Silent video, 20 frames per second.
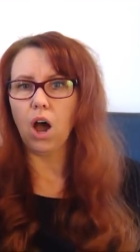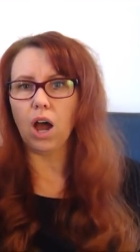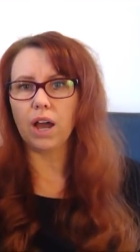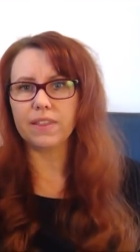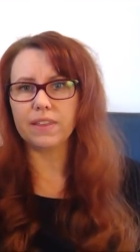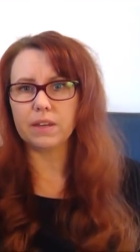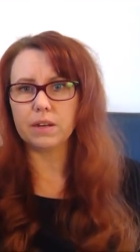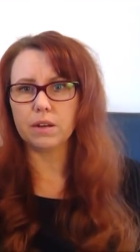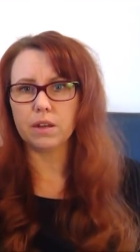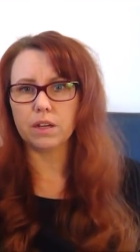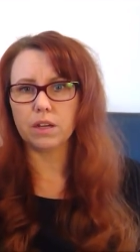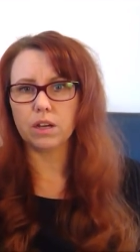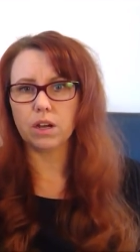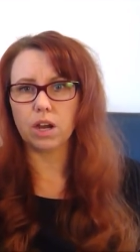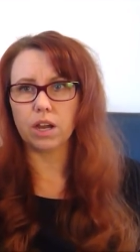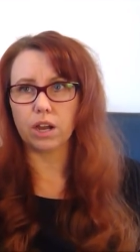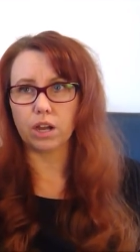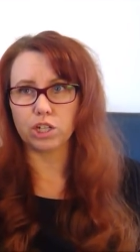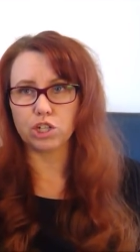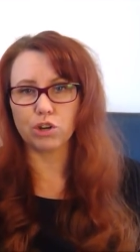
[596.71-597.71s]

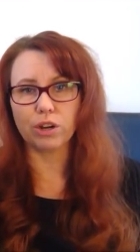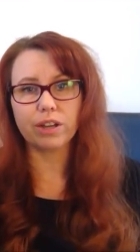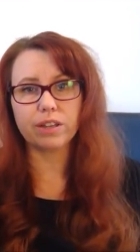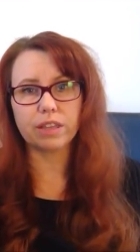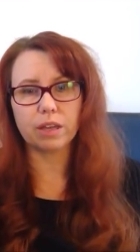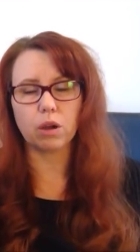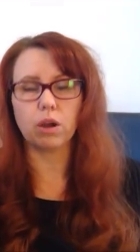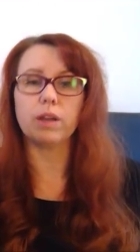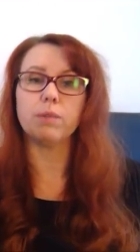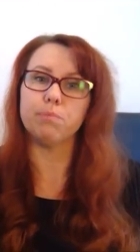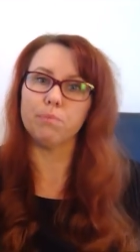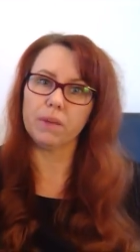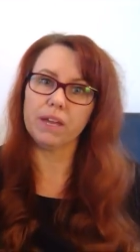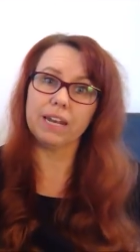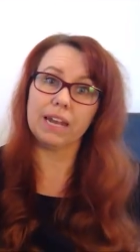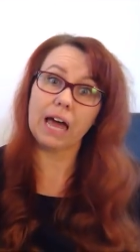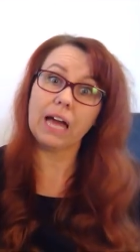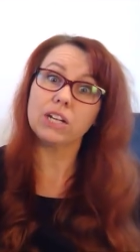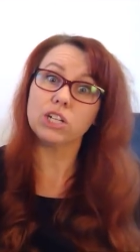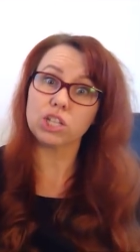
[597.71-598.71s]
I
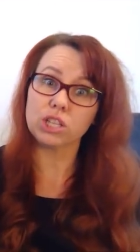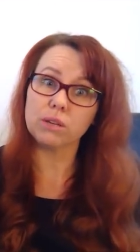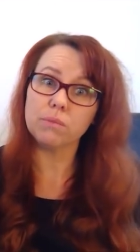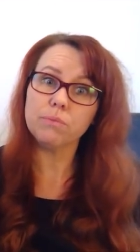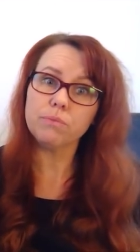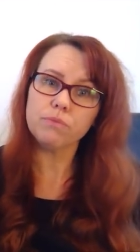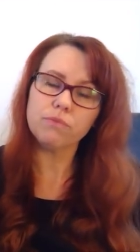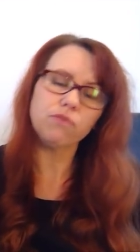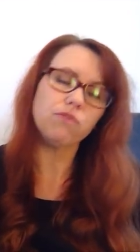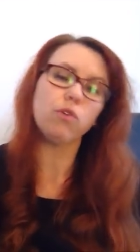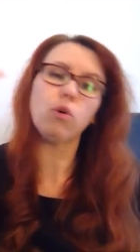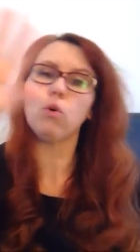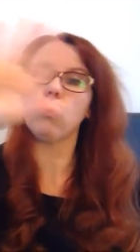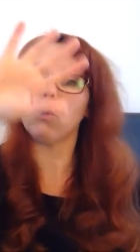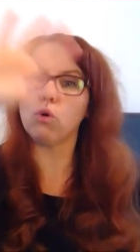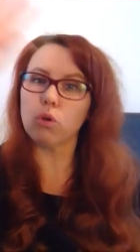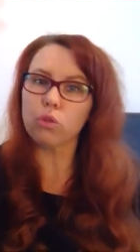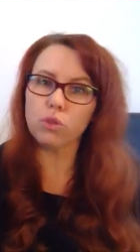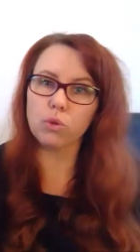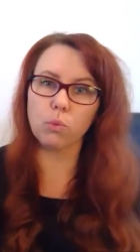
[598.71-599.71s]
enlarged them
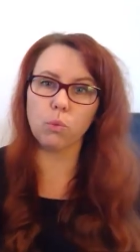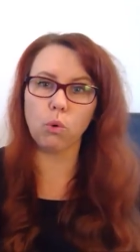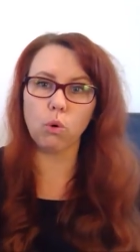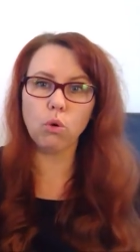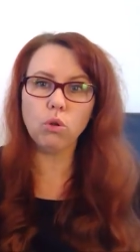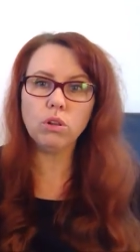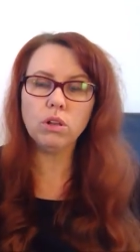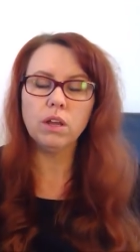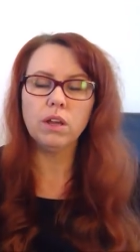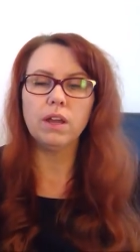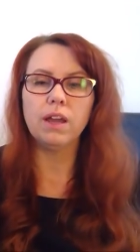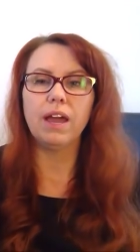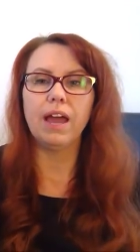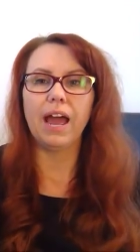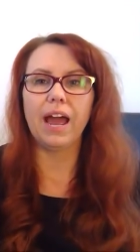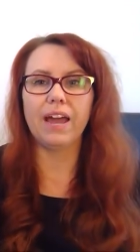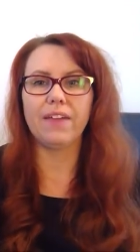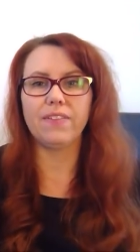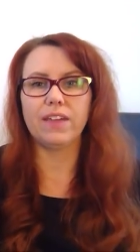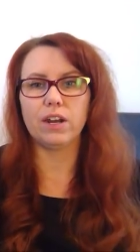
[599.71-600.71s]
for the wall,
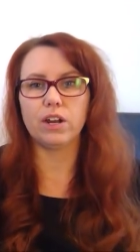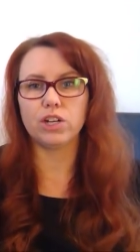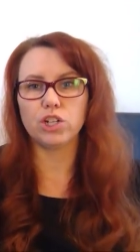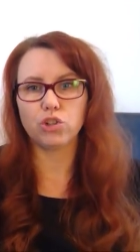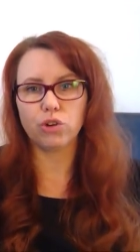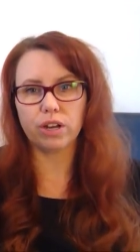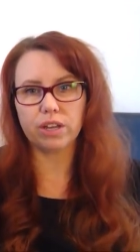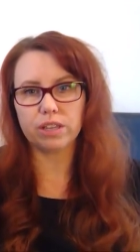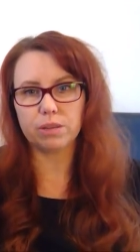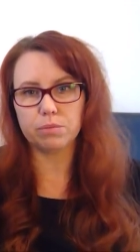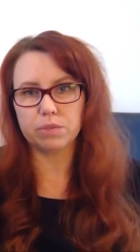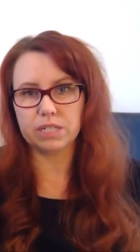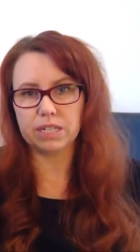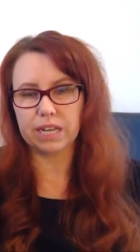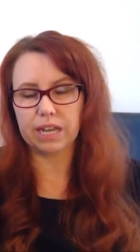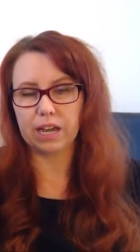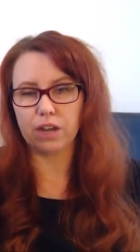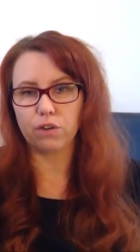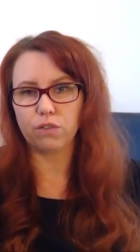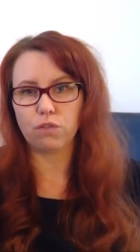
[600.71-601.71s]
and then I shrunk them
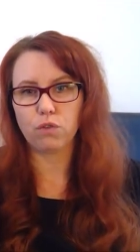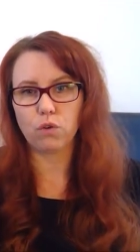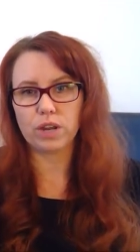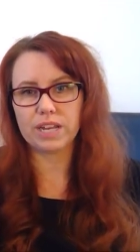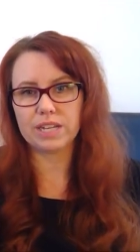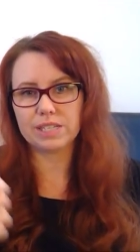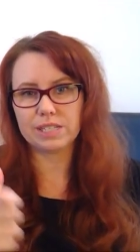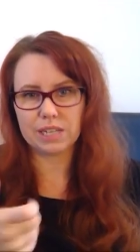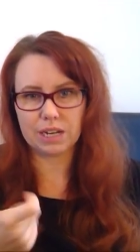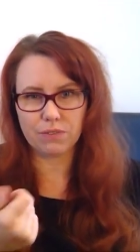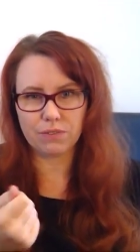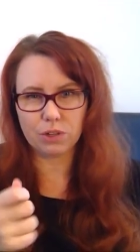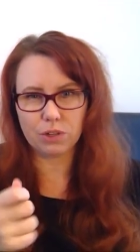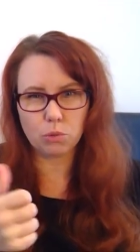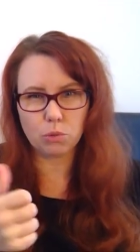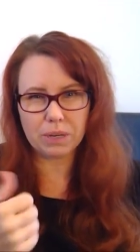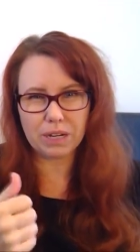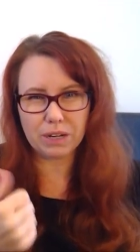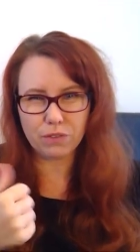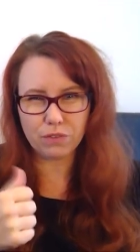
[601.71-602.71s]
down for kids to have
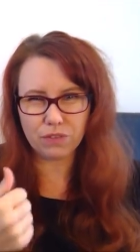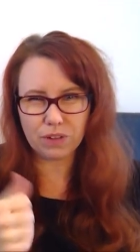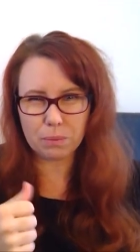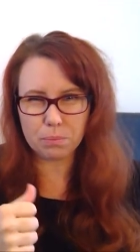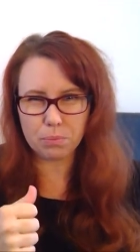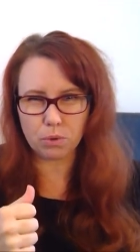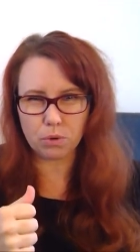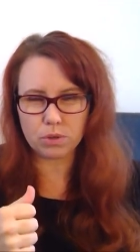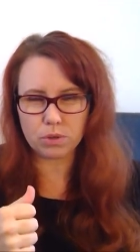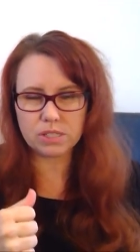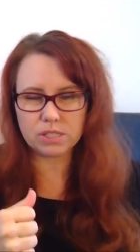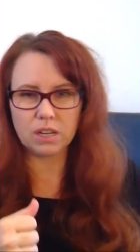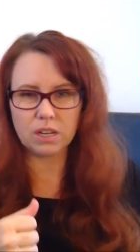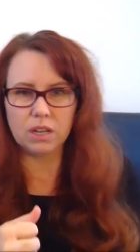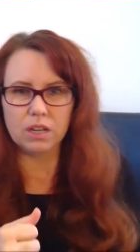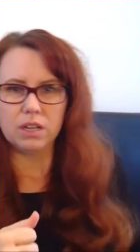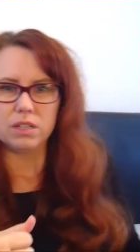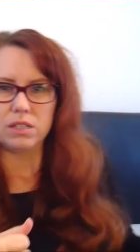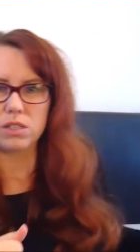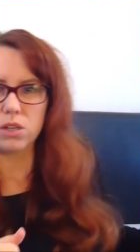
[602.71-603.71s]
little mini flip books.
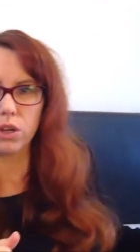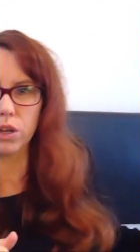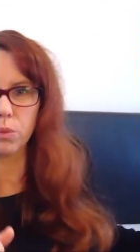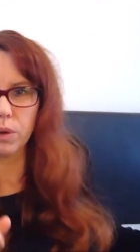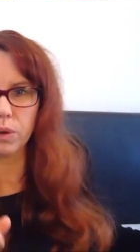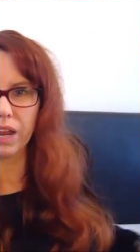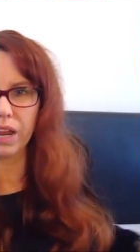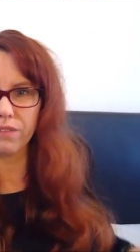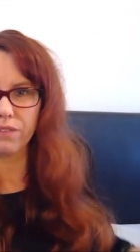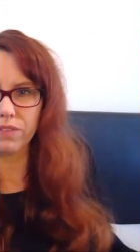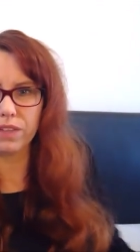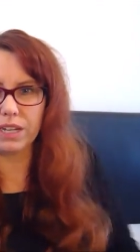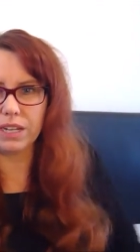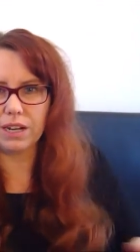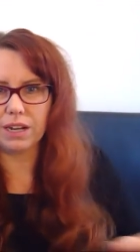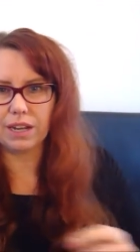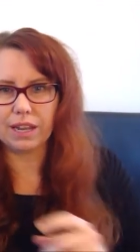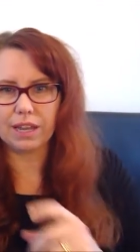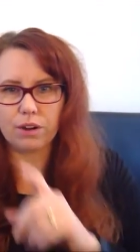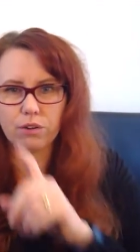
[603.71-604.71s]
So it would have the
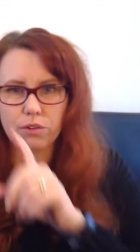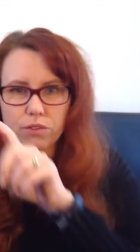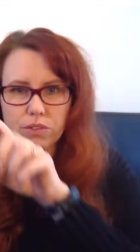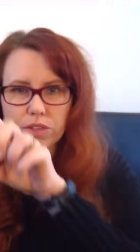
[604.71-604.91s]
little letter